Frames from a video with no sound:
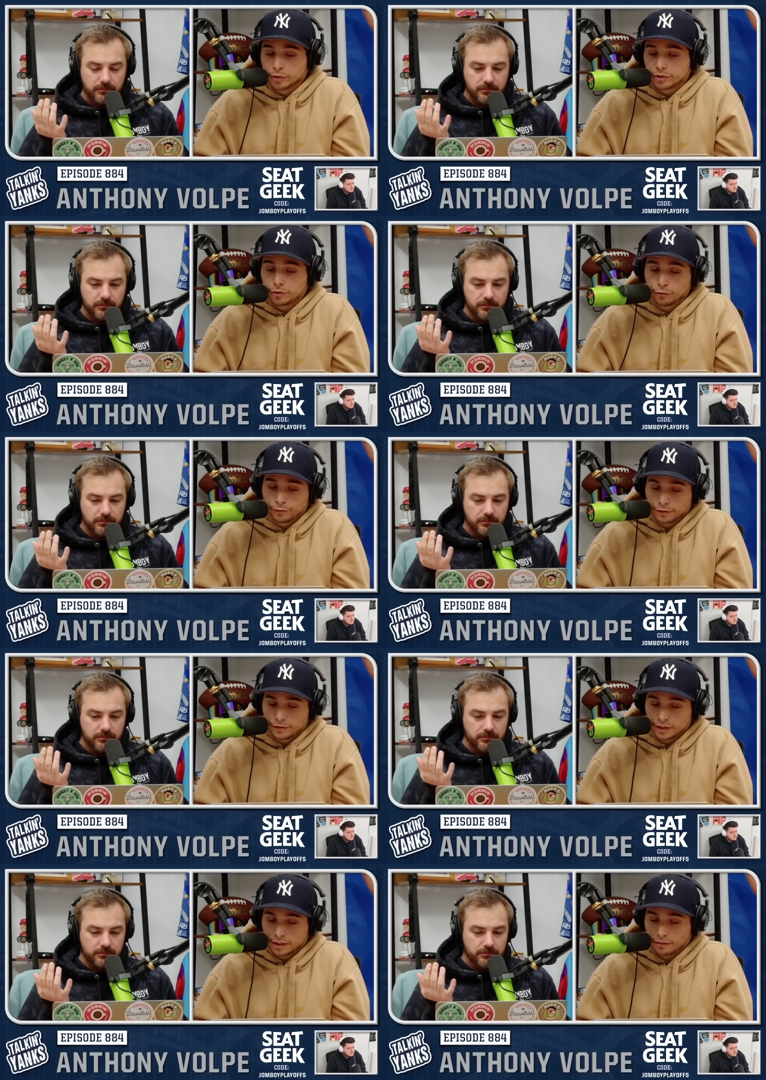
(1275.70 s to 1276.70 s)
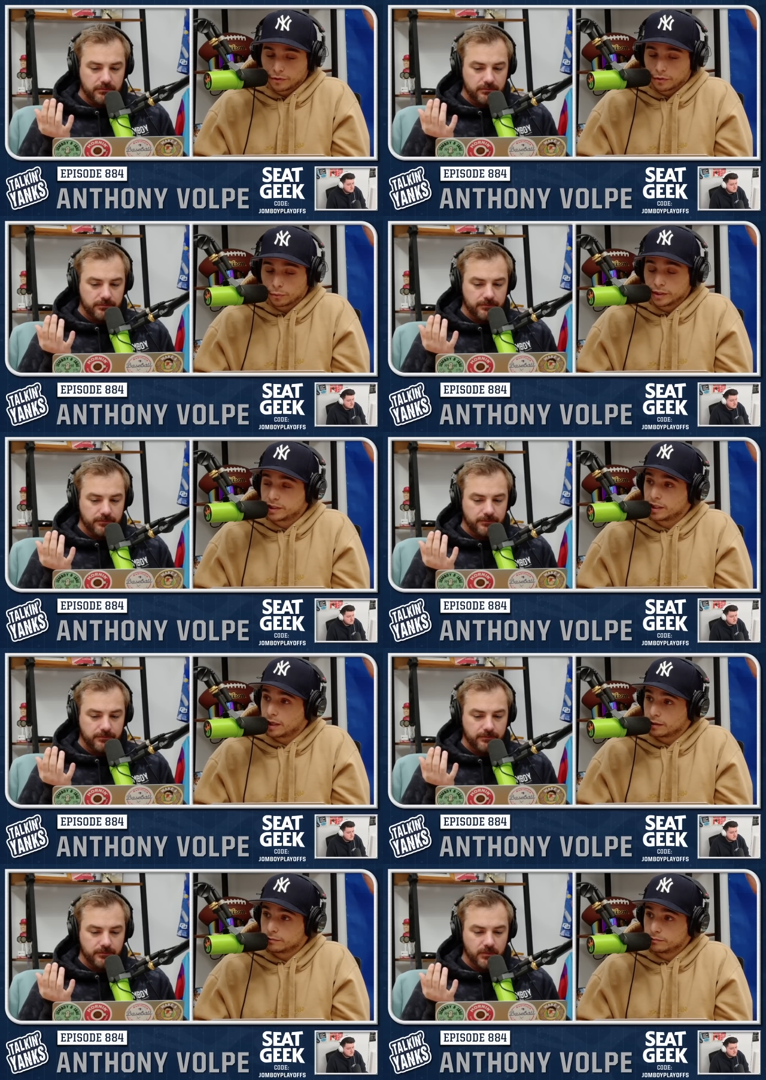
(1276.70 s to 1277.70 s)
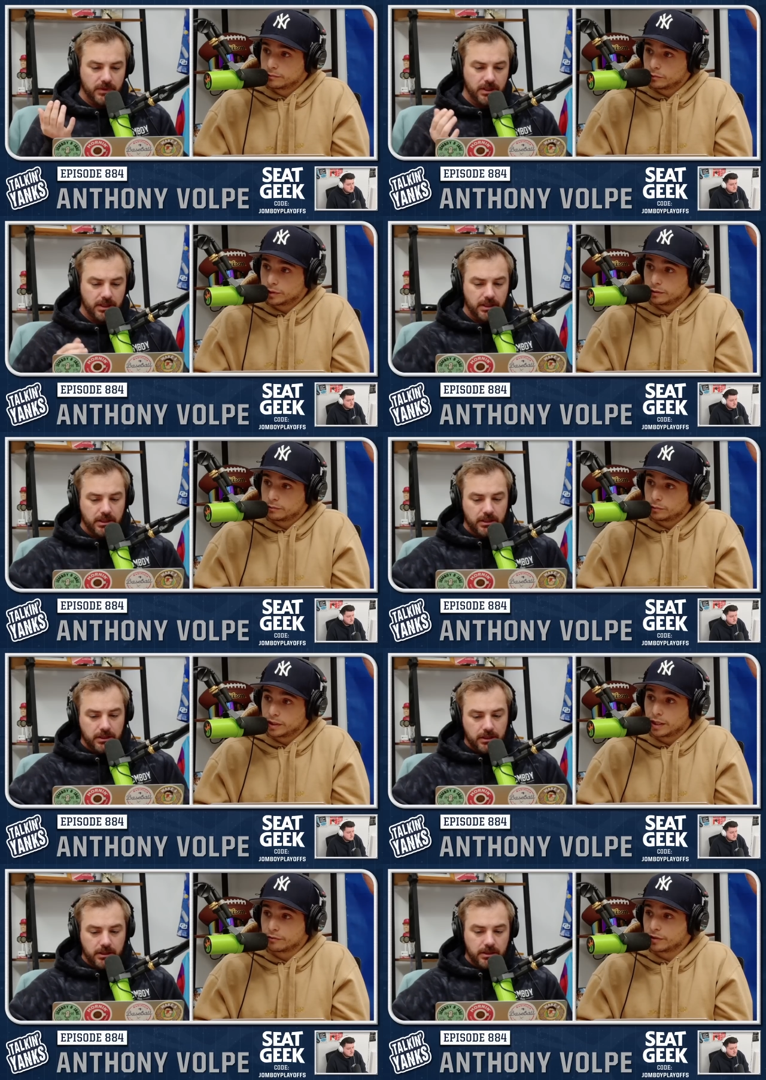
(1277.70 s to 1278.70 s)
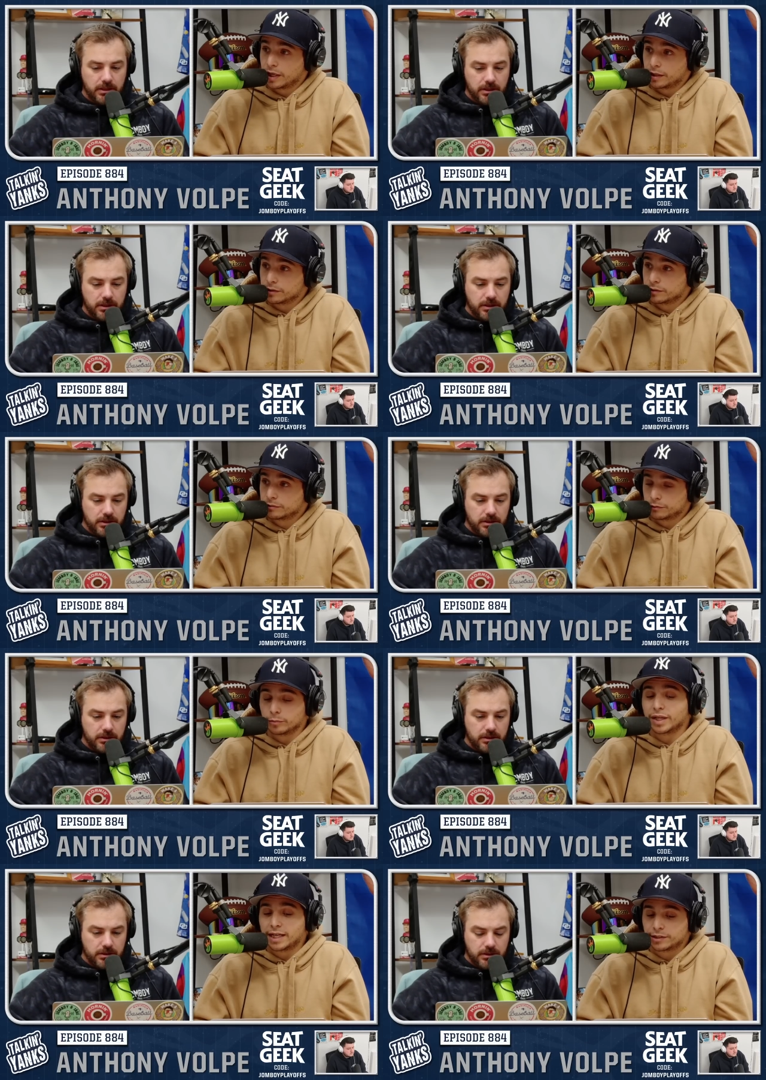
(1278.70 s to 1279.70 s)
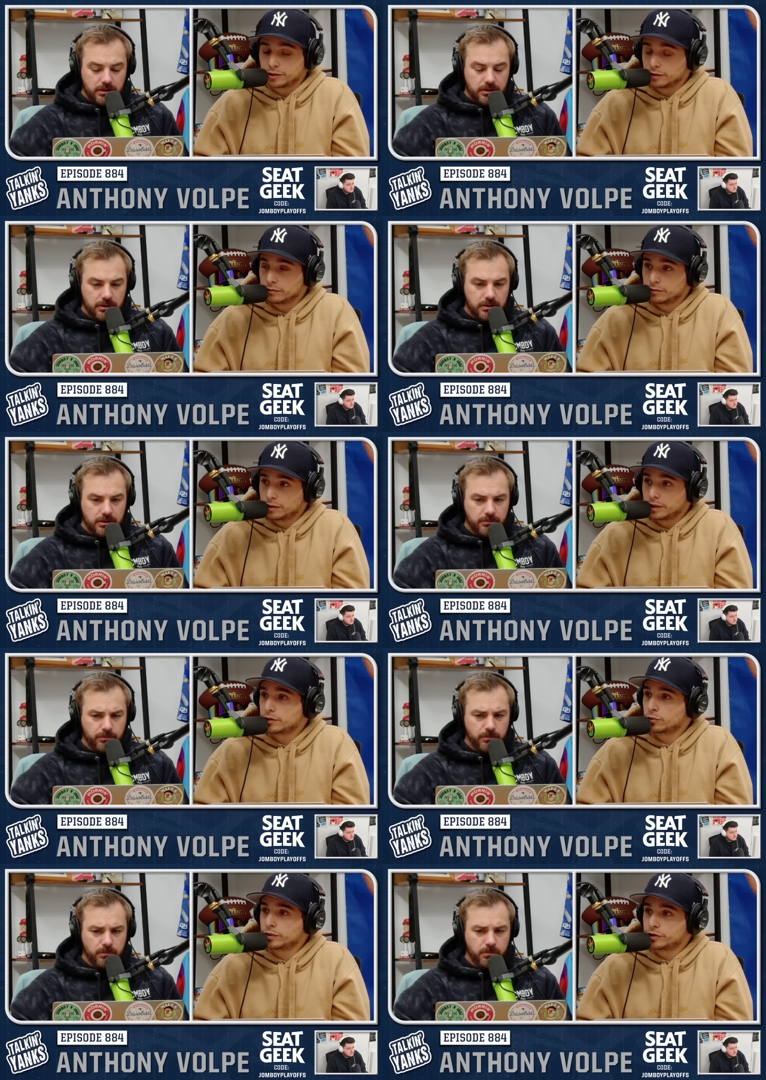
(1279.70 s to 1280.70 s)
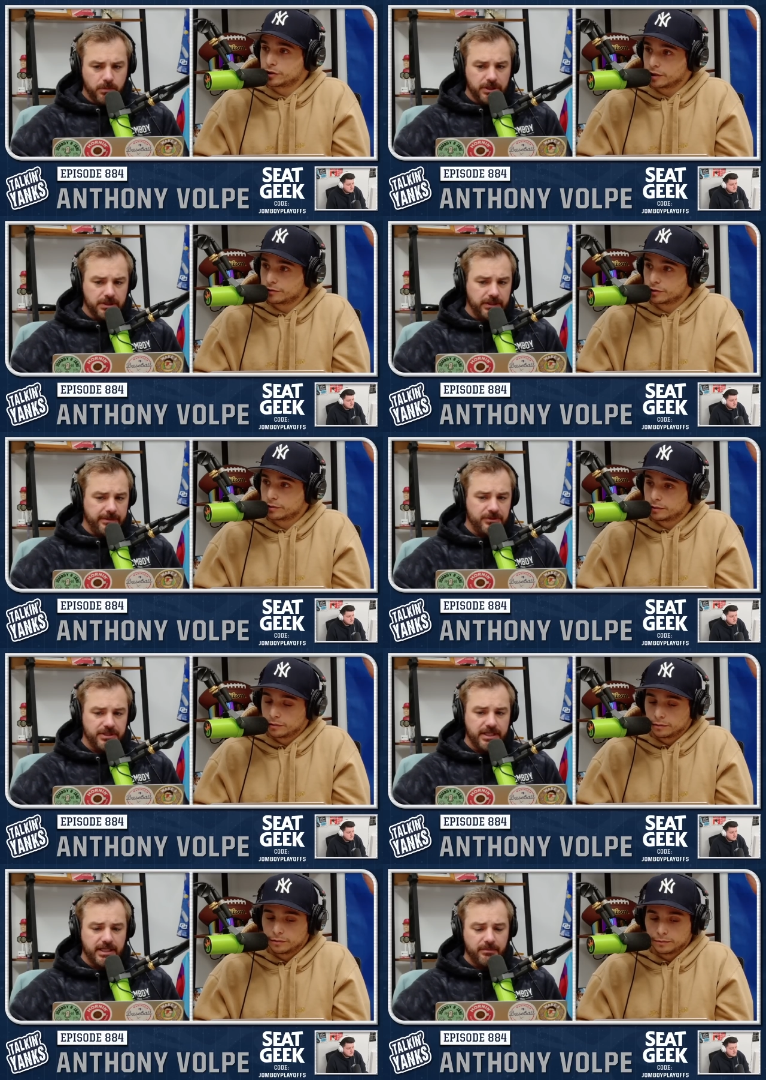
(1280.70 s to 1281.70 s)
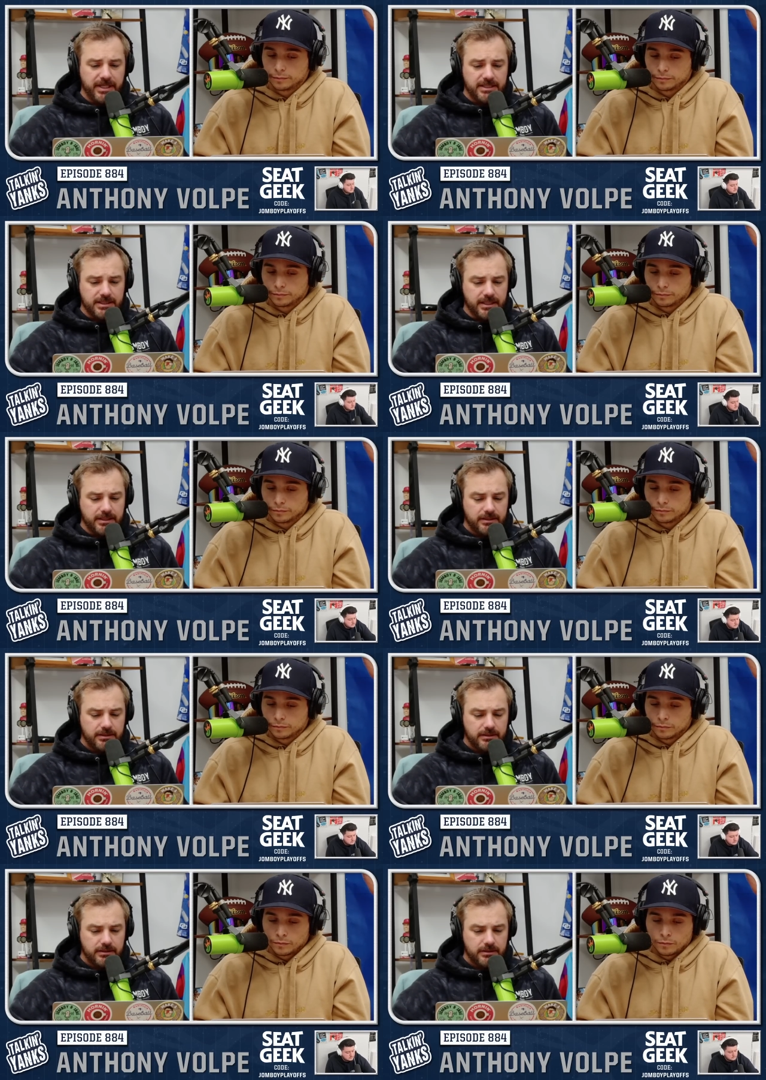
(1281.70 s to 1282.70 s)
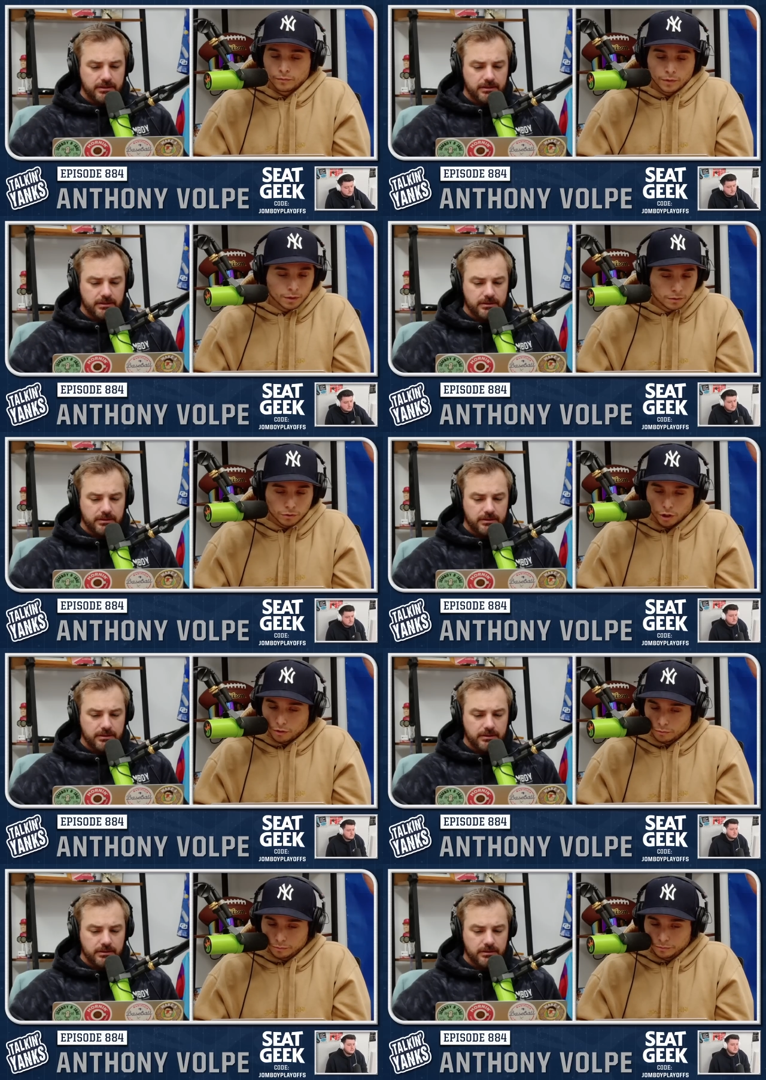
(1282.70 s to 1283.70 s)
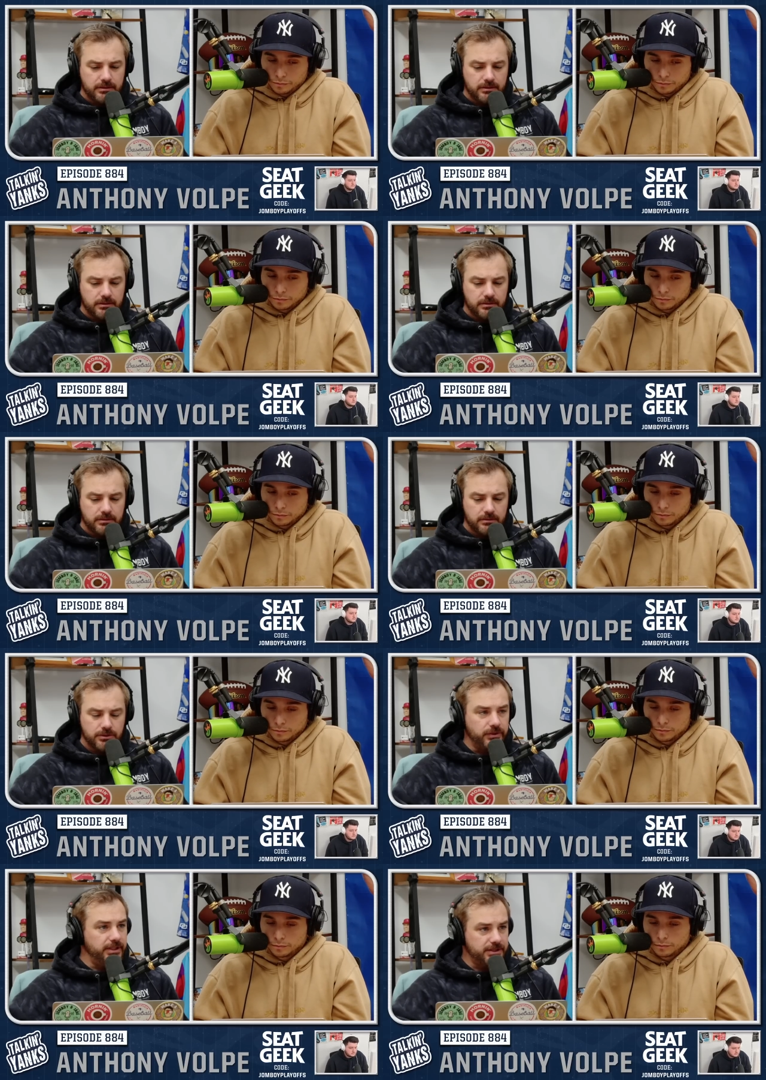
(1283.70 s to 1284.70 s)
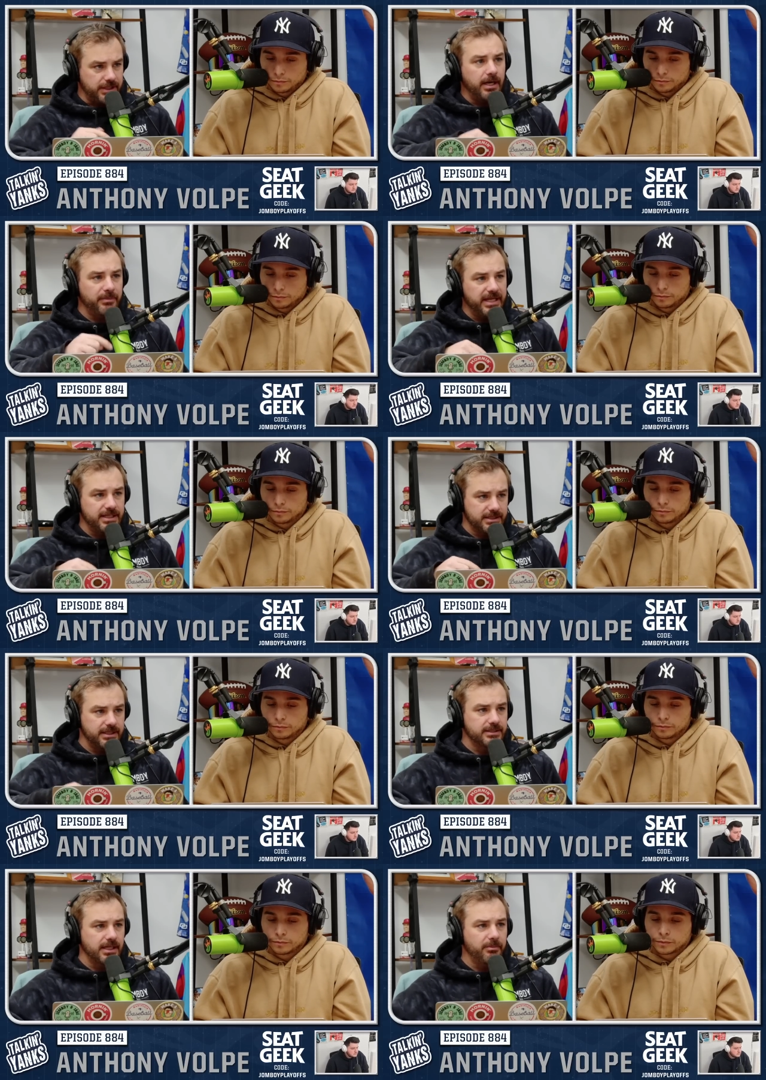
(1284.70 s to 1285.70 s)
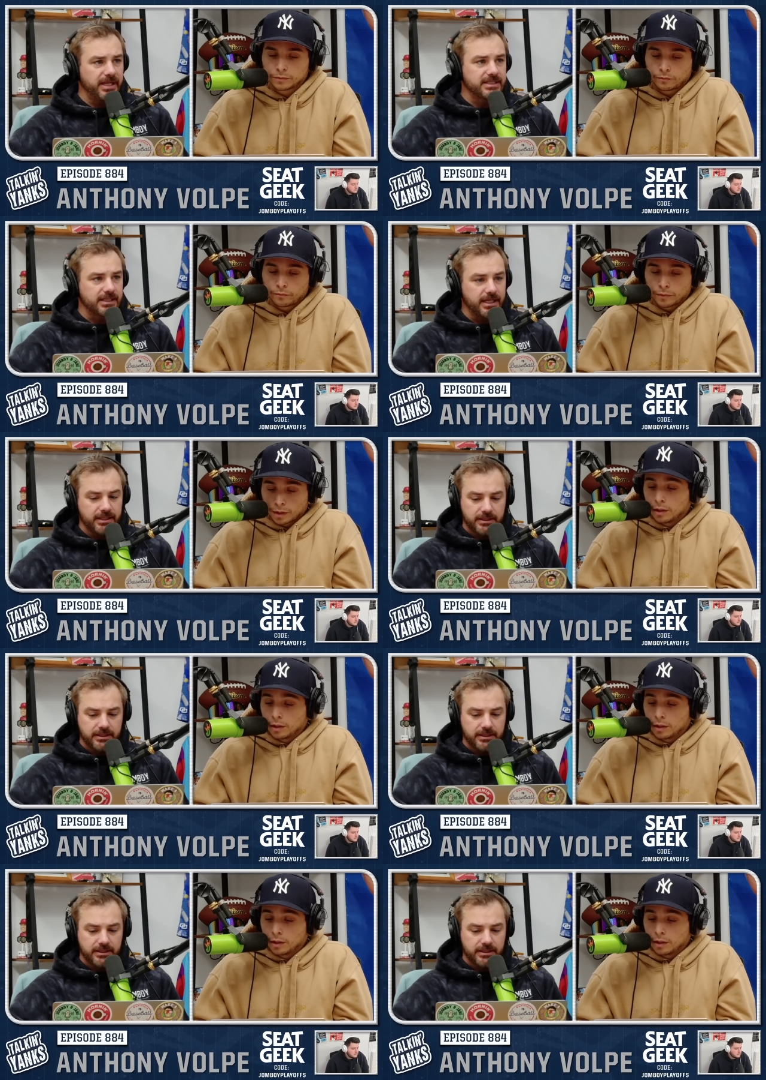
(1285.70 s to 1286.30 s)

Speaker 1: was 257, 310. We we have that as from last year, and that's with shifts. But Gleyber's
Speaker 2: not an on base guy. No. So he's an on base. This kid's an on base guy.